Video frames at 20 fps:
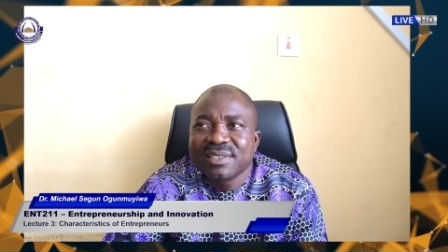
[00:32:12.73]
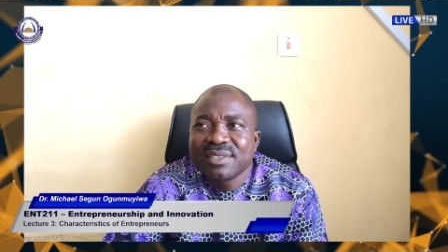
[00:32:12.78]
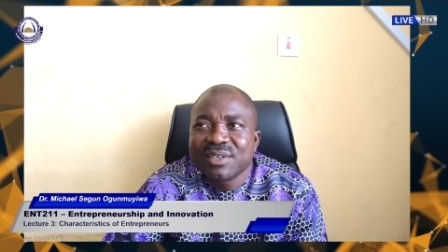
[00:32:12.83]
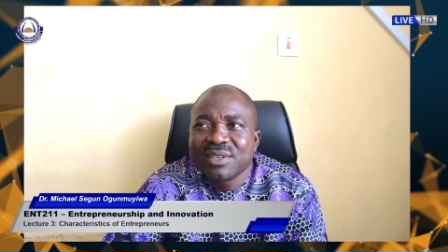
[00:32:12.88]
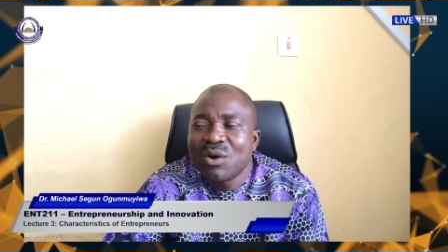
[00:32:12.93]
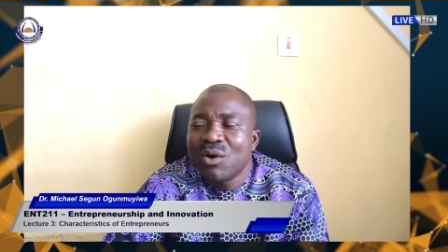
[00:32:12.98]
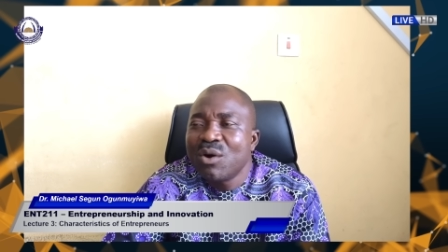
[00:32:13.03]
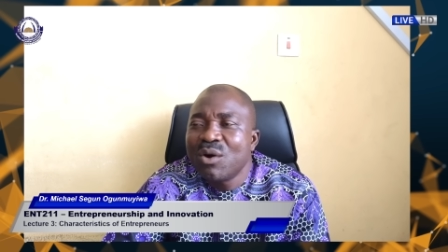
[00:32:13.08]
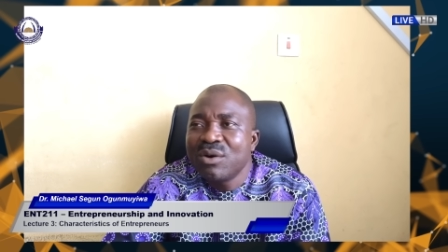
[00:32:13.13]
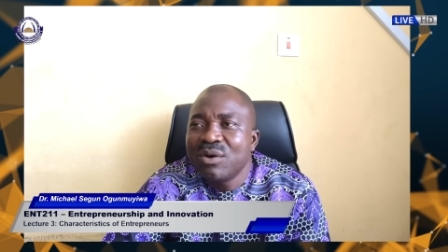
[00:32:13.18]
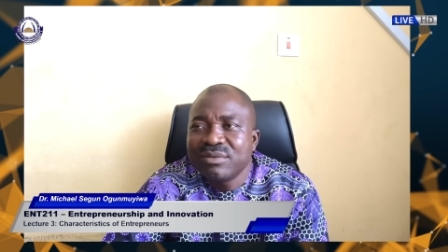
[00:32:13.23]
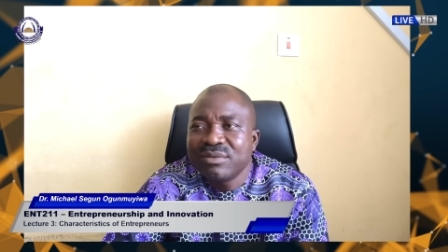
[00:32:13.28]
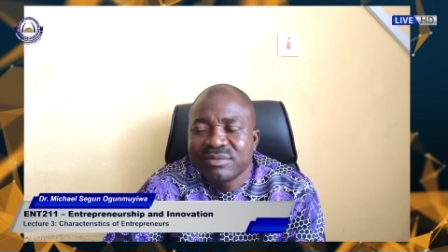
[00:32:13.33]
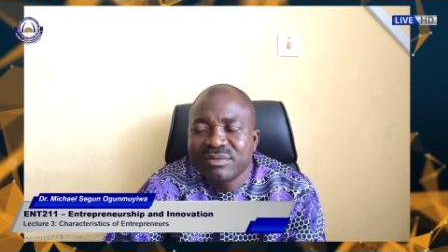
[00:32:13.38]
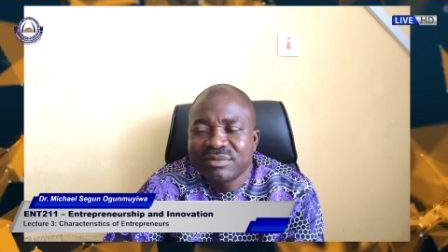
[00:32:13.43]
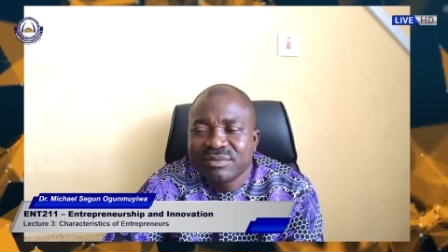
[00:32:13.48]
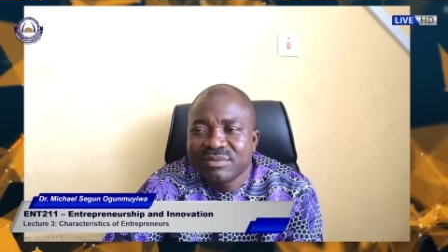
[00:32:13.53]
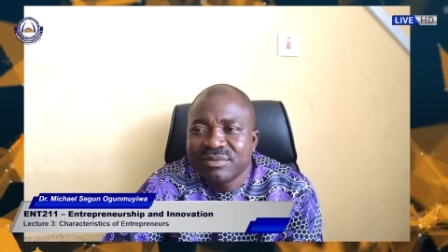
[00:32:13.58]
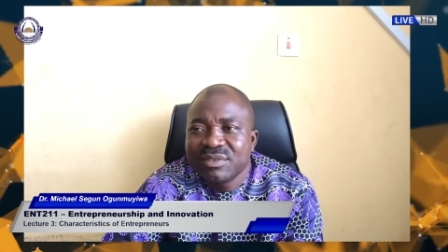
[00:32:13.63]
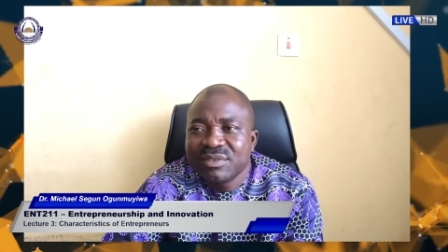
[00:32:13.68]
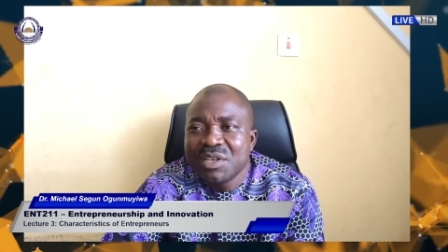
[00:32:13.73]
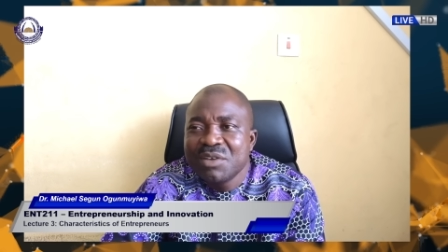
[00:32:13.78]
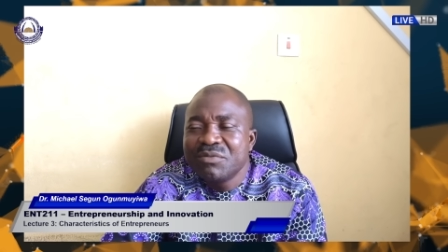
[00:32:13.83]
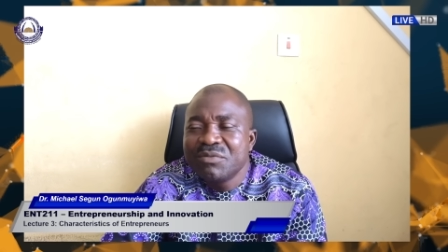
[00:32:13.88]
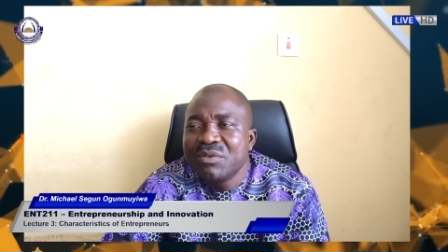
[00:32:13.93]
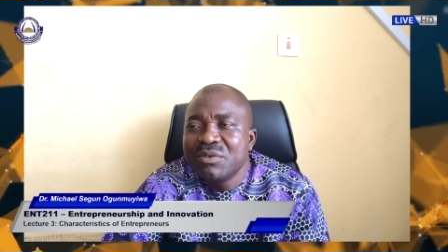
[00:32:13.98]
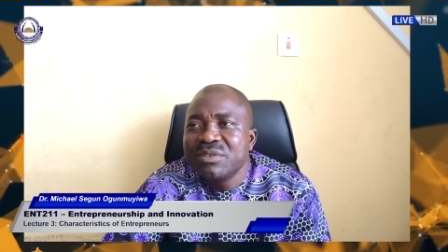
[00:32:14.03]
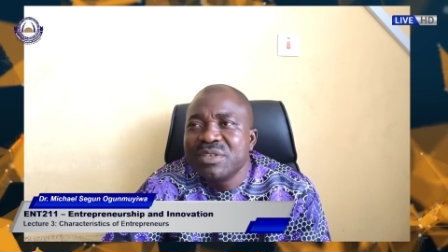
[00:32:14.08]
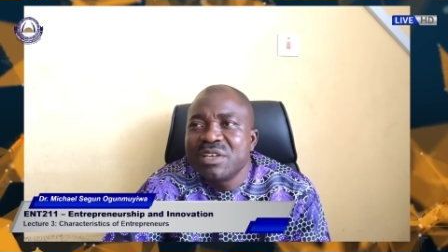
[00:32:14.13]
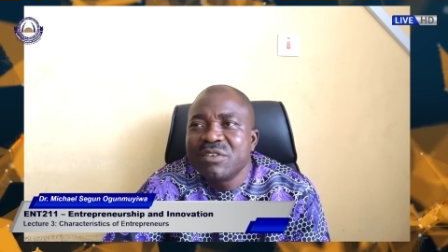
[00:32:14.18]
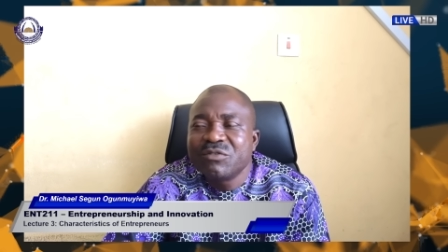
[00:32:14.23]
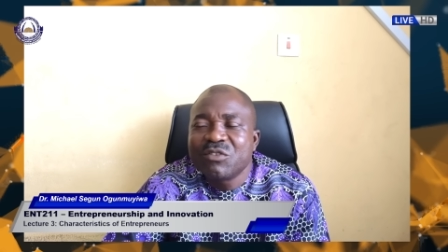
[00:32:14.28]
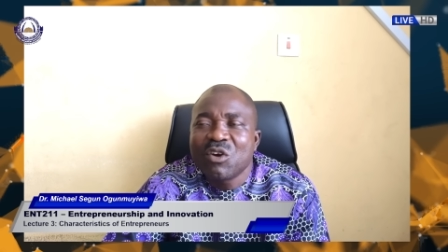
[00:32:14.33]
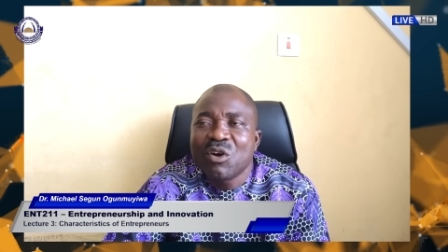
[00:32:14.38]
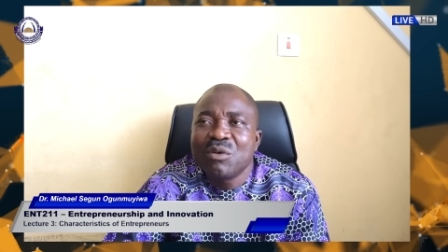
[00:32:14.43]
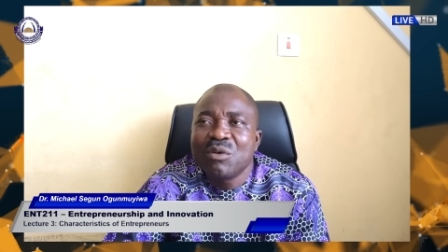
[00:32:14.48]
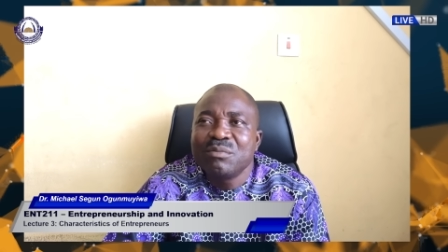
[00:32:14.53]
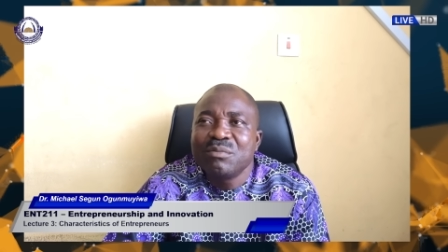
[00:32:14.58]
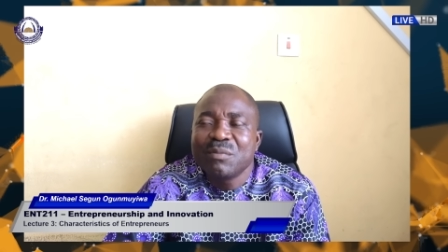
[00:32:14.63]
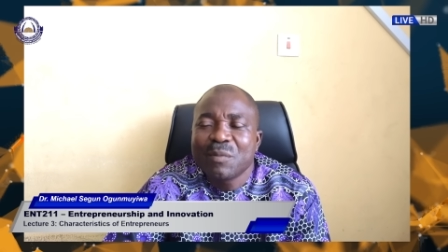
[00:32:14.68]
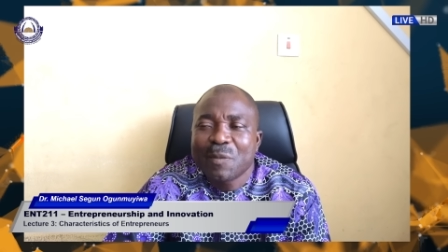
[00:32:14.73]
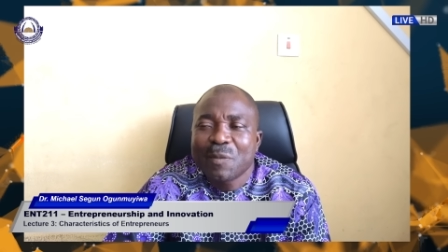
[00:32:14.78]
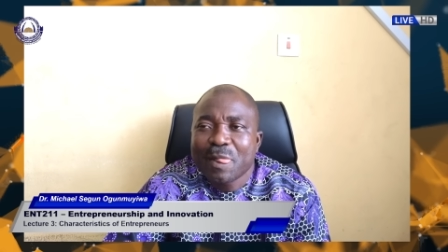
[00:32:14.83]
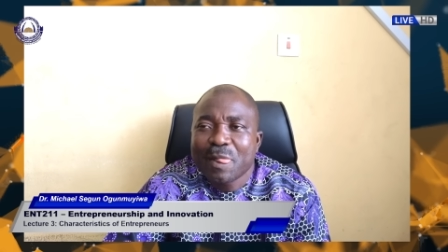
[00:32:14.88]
or even in form